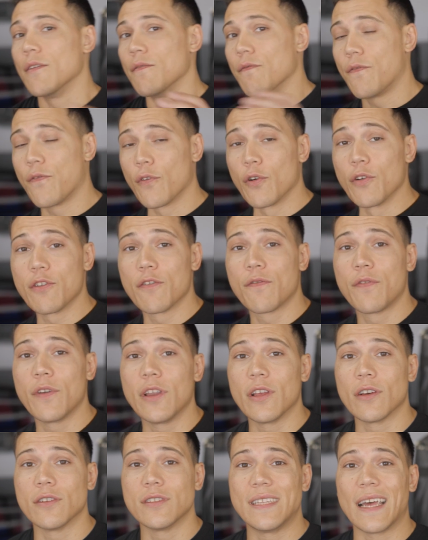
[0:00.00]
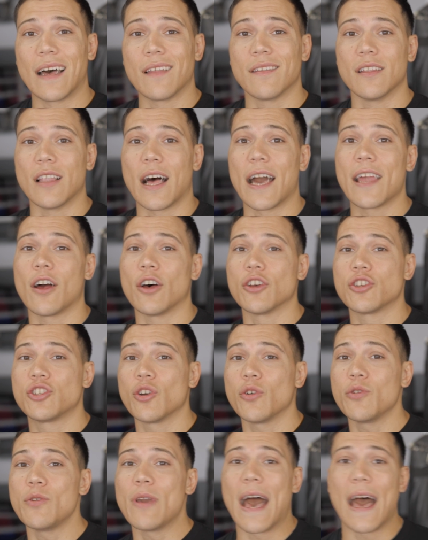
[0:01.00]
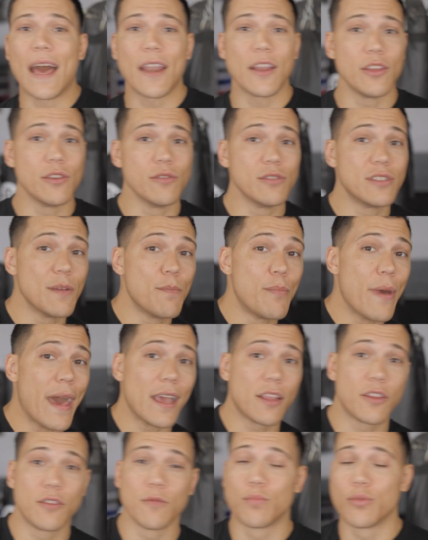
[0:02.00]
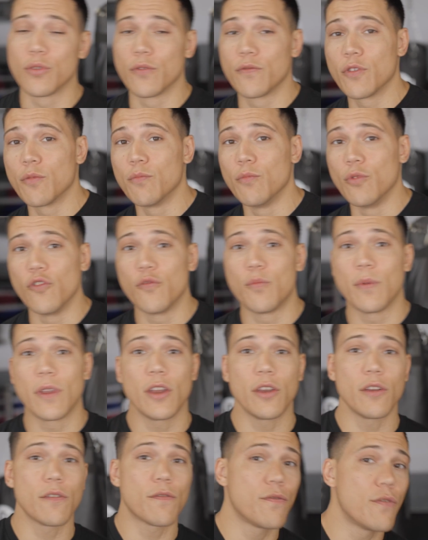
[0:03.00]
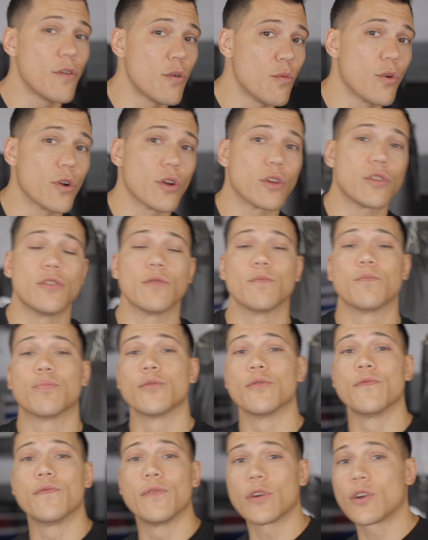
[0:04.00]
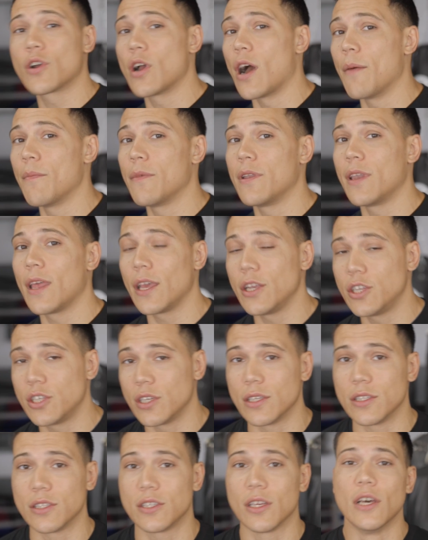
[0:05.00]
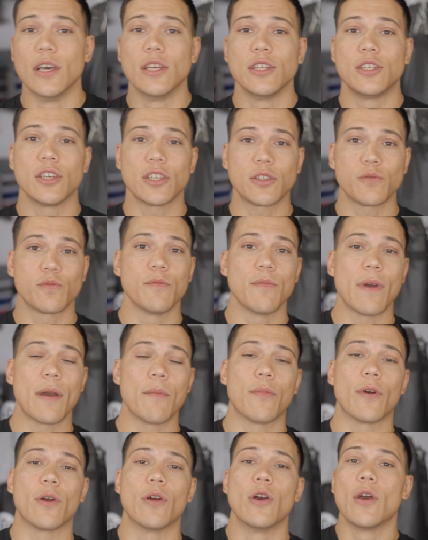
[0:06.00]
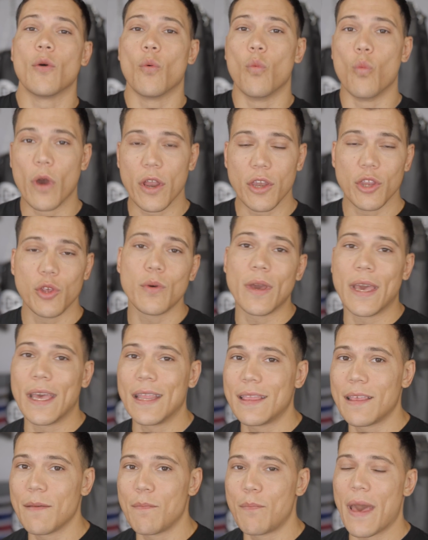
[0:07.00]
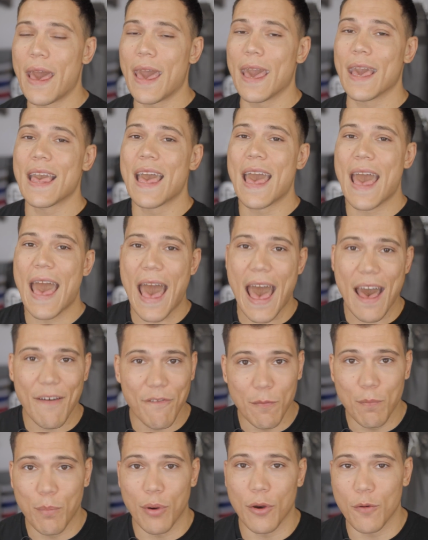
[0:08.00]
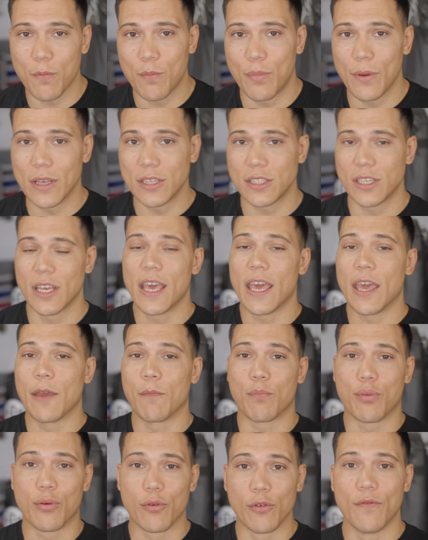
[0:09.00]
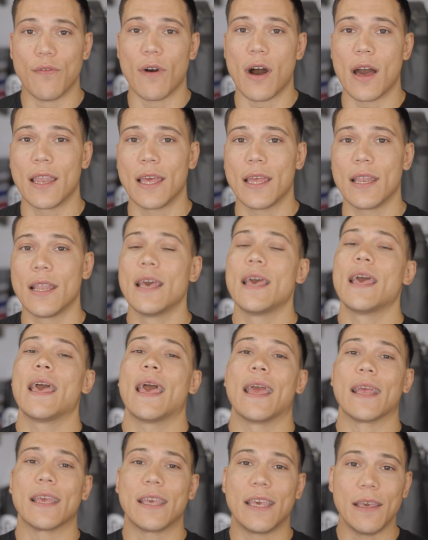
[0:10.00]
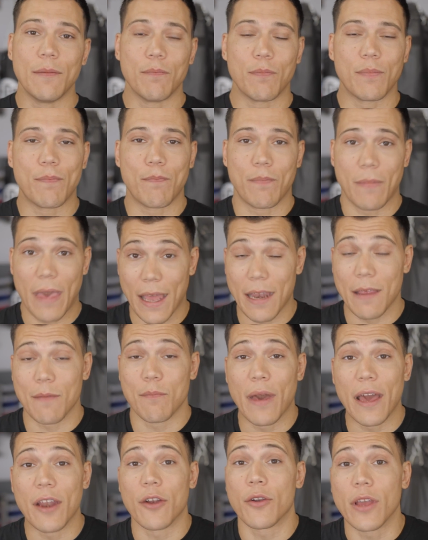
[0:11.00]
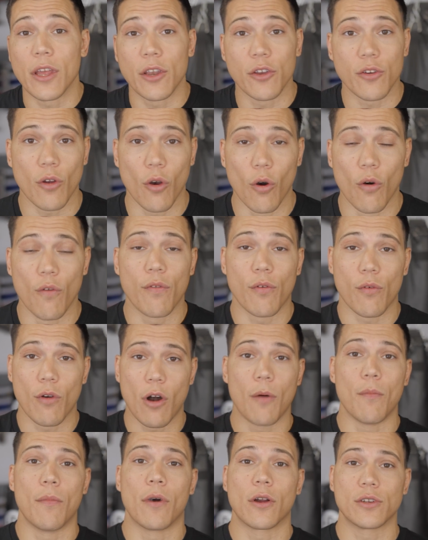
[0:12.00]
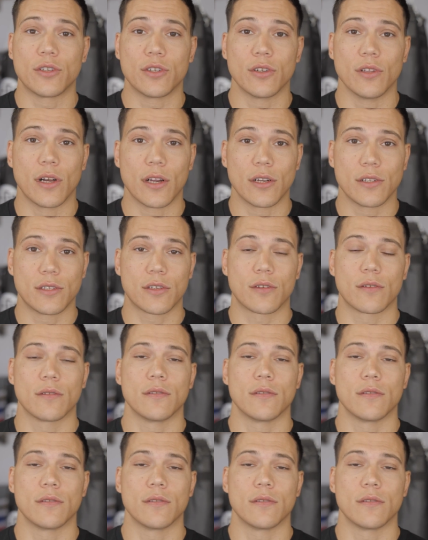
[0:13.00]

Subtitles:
Further videos down the line, I'll show you how to use the bag to improve your movement and your footwork, to improve your combinations. Just remember, when you hit the bag, have a purpose, improve on it, and keep getting better in your overall martial arts